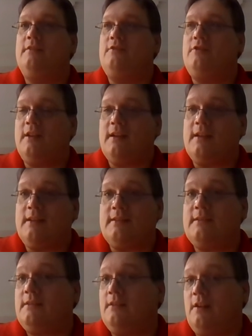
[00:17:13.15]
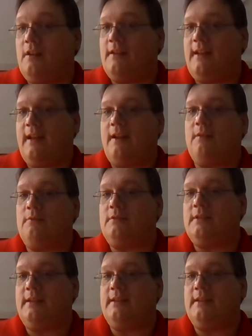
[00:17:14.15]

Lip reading: just on how to